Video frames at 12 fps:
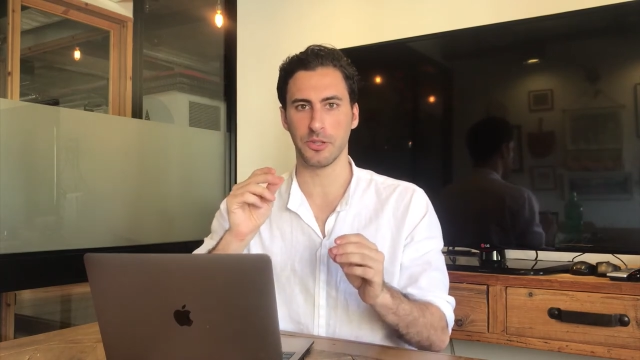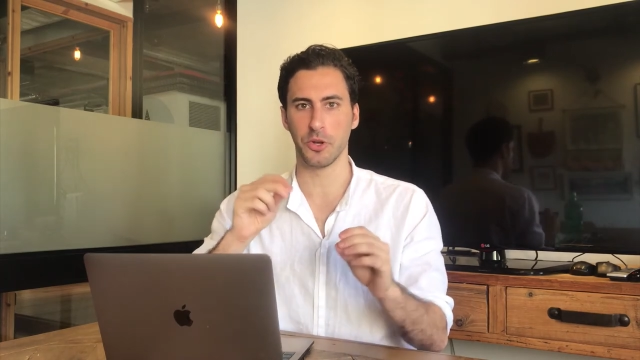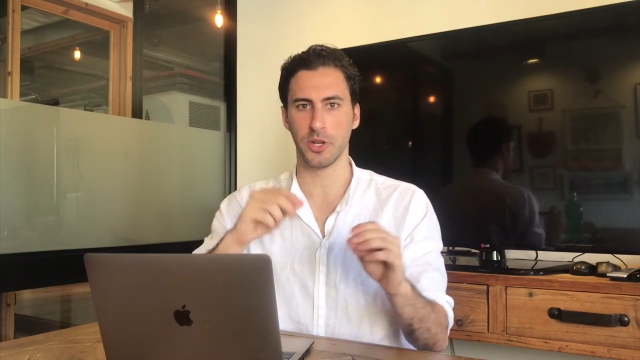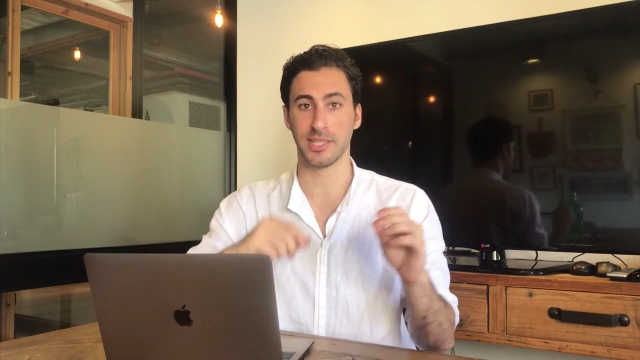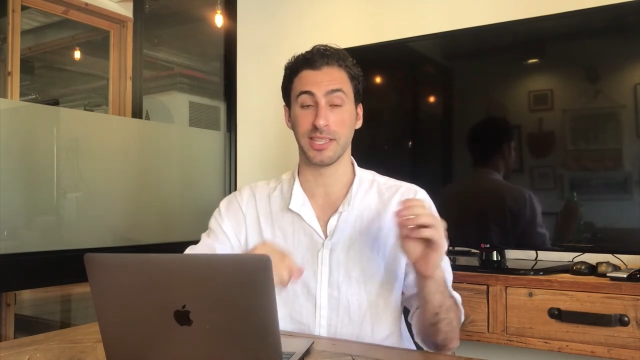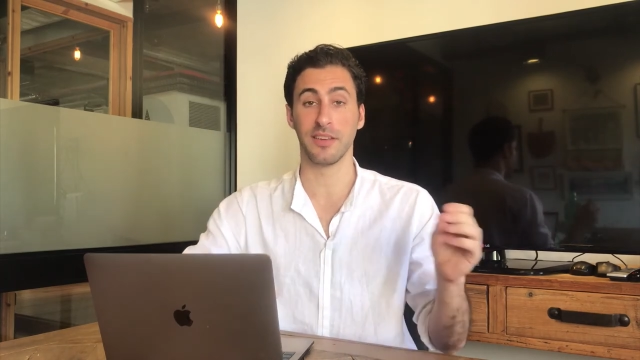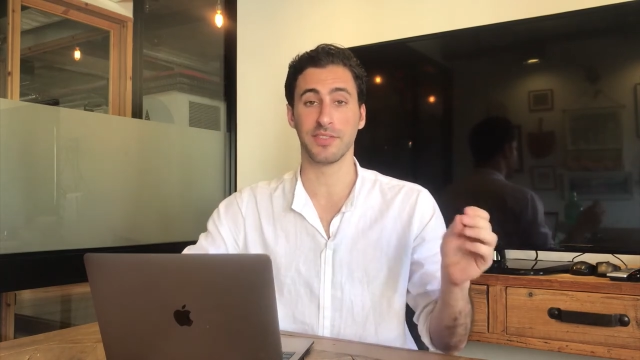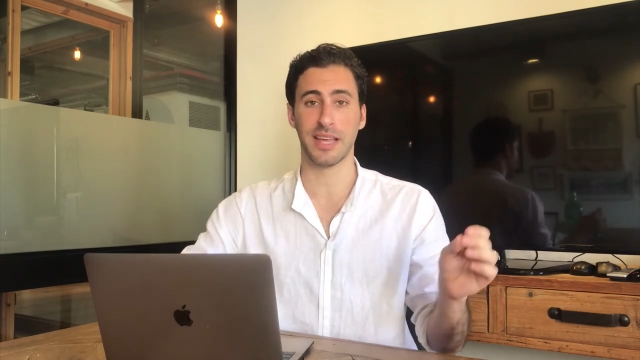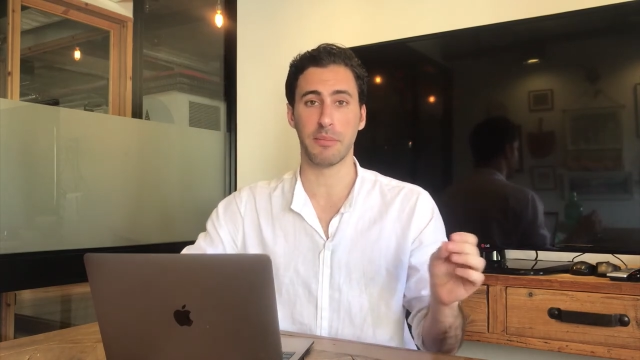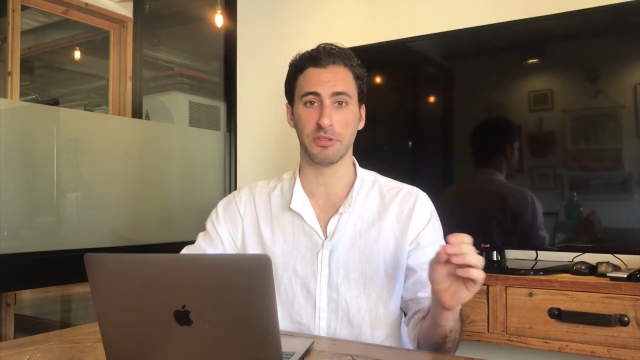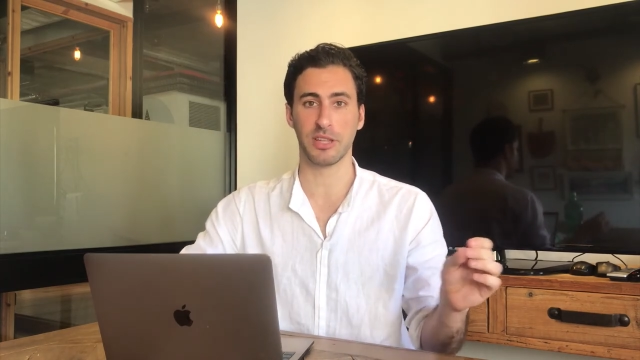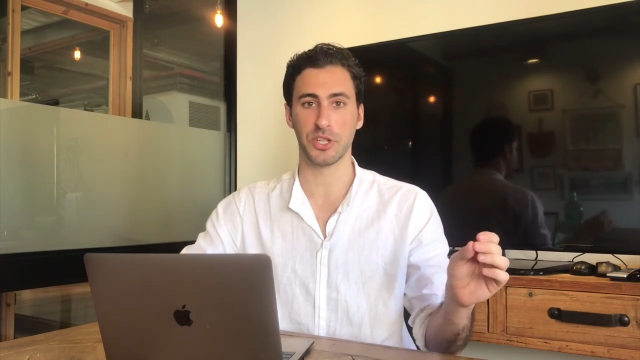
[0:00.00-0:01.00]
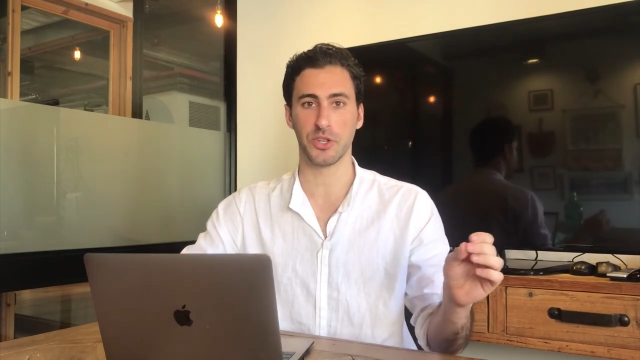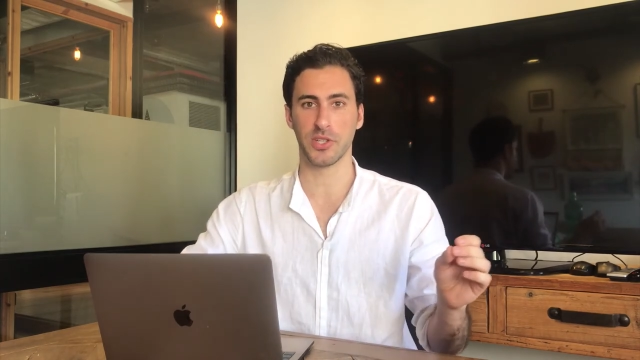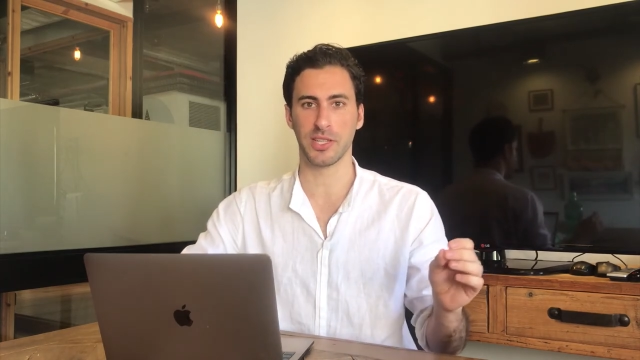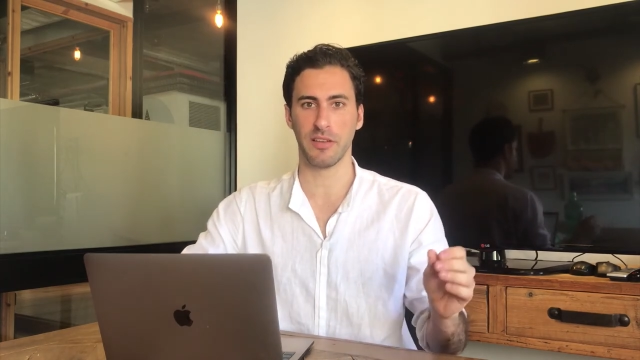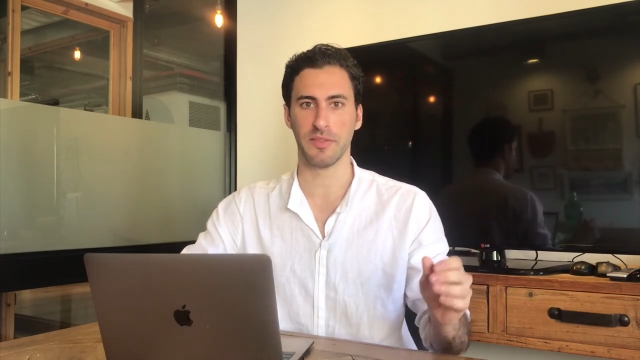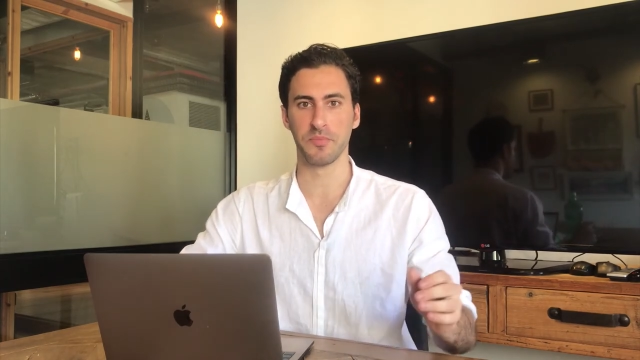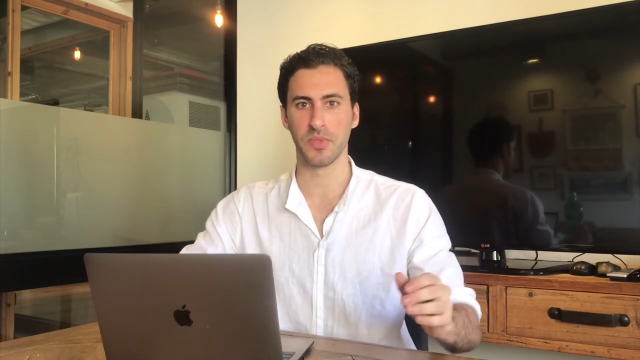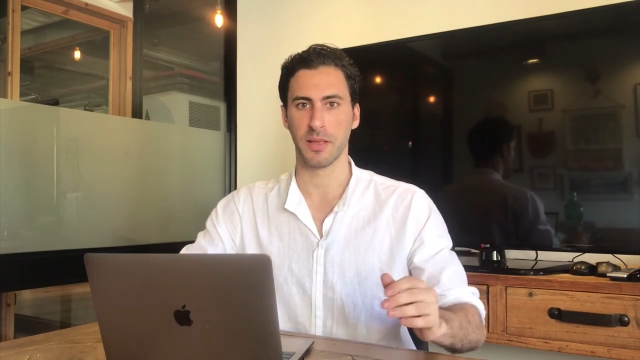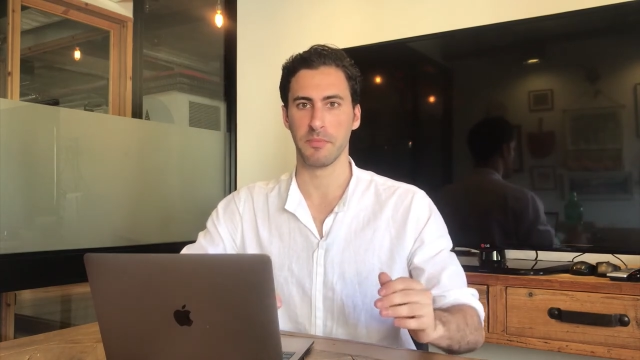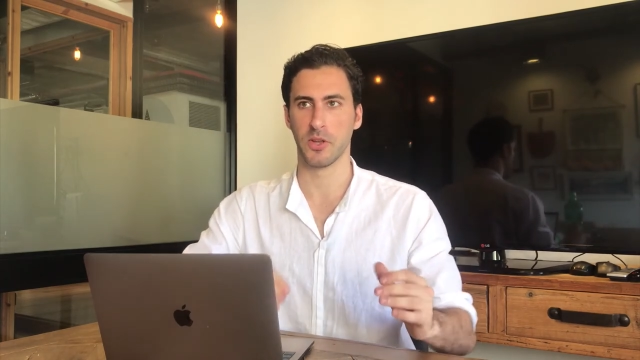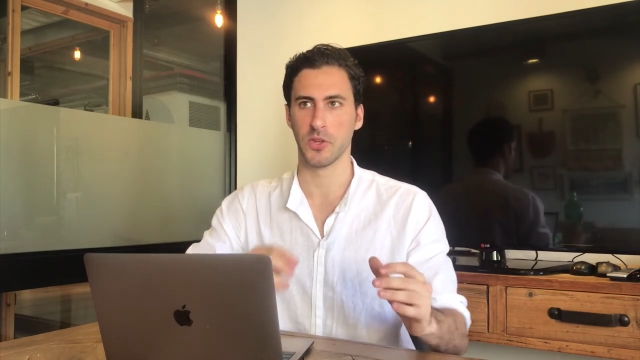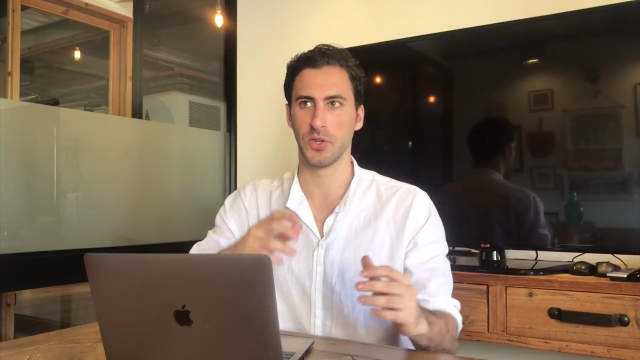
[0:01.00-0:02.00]
you're gonna self sabotage yourself
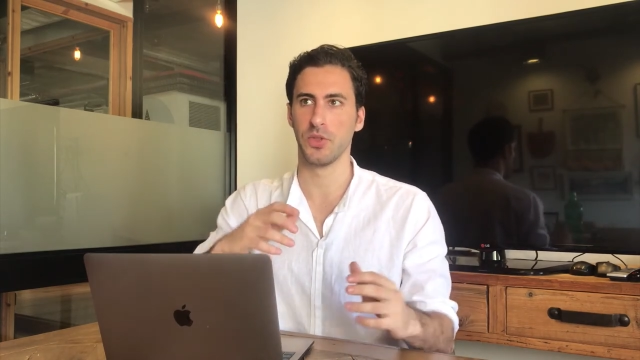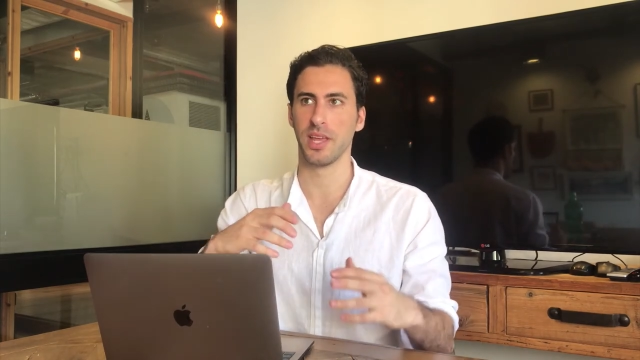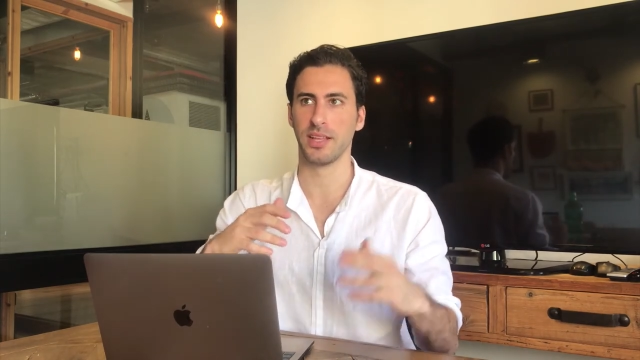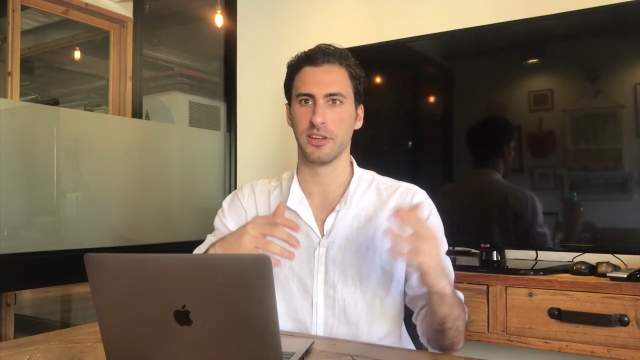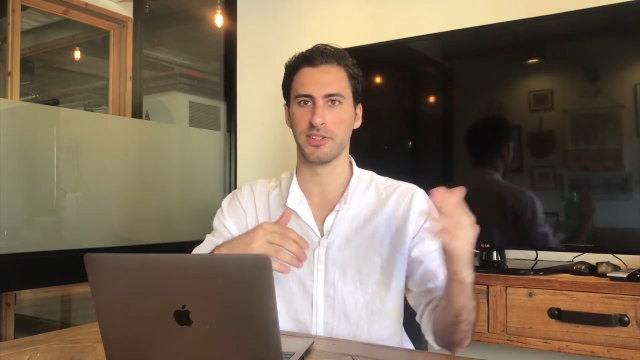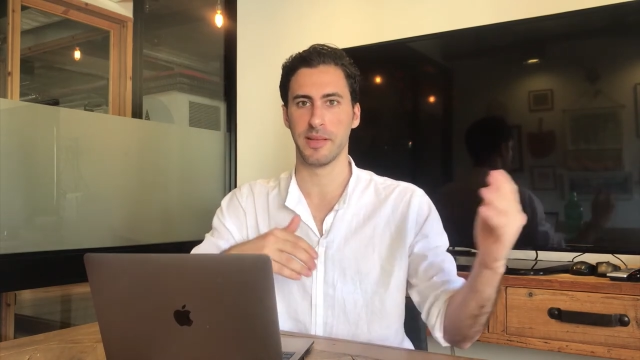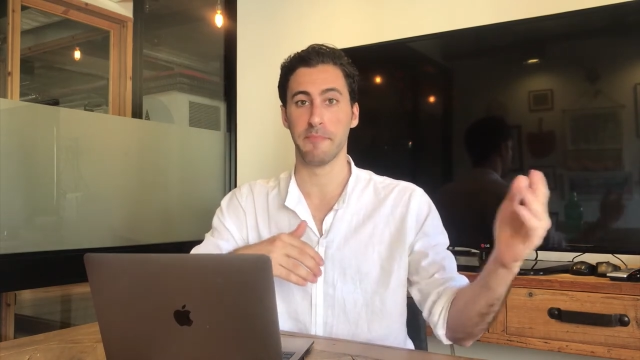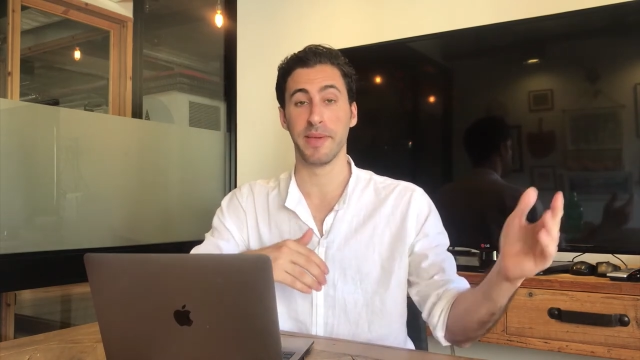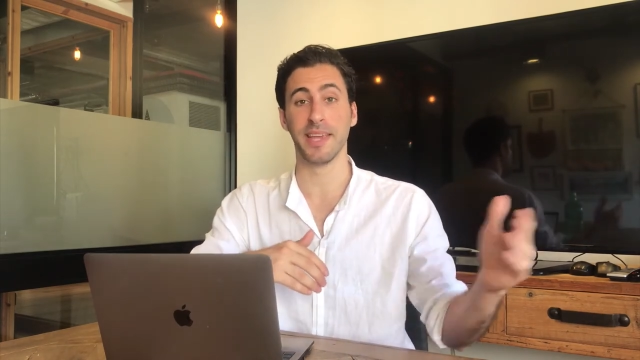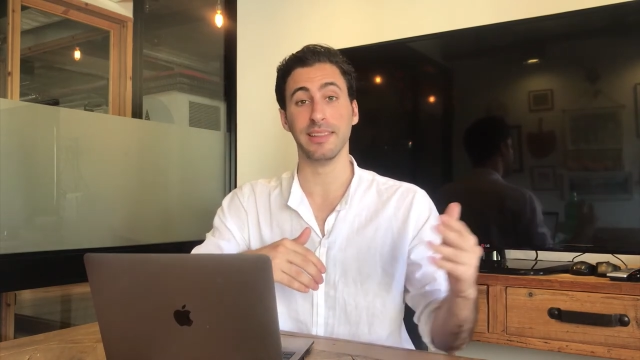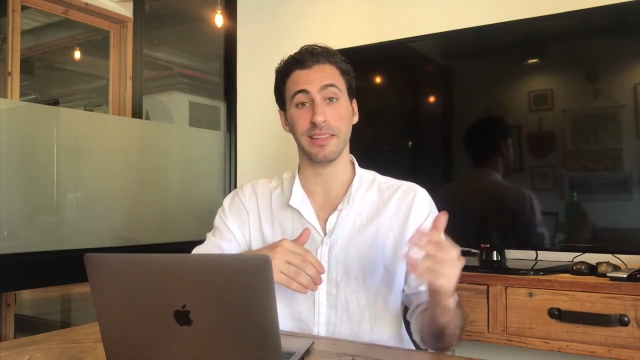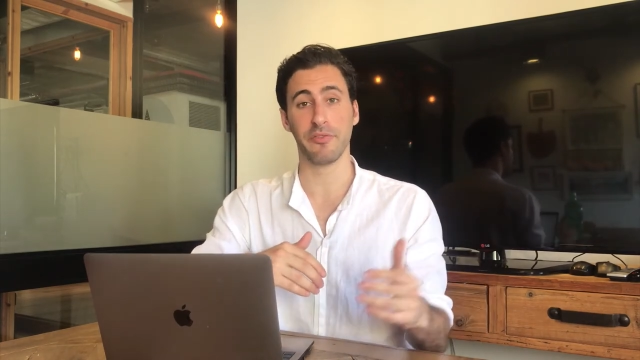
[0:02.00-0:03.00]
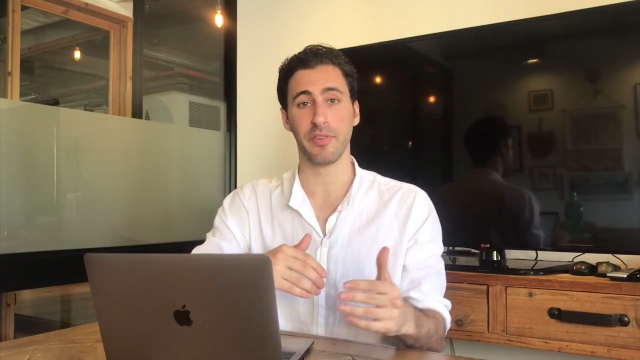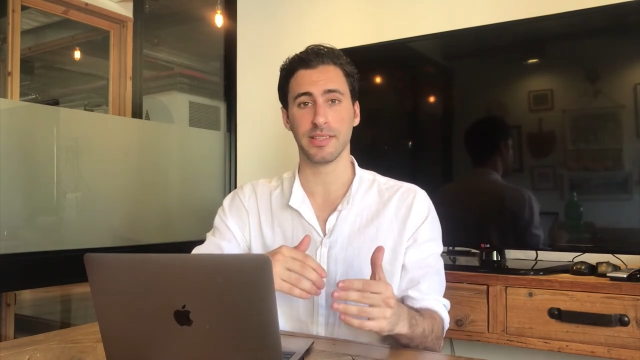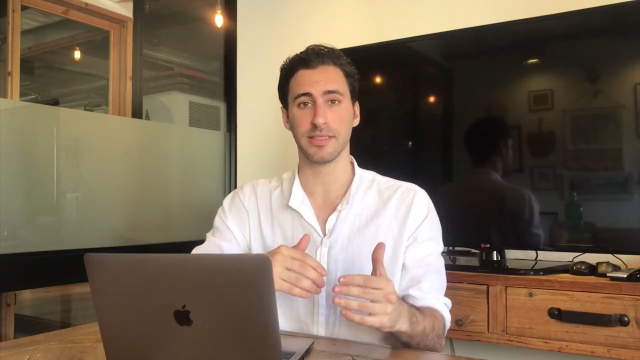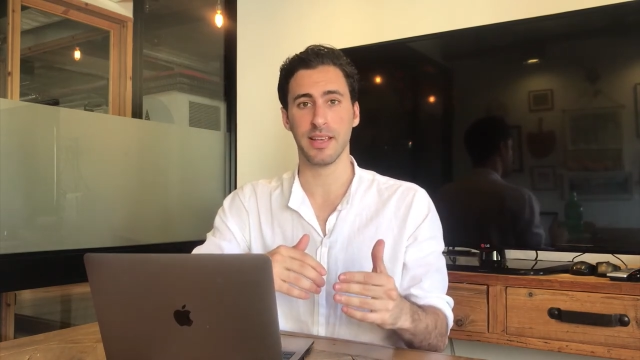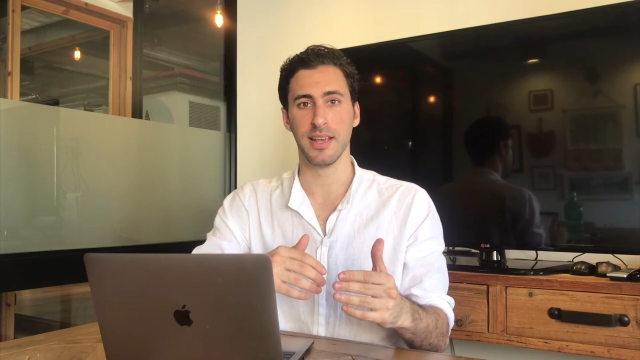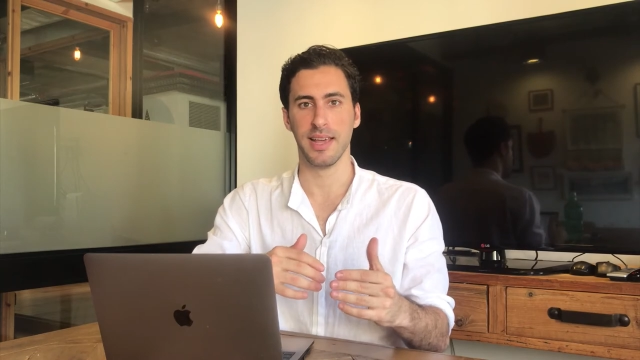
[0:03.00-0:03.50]
because you think there's a big difference,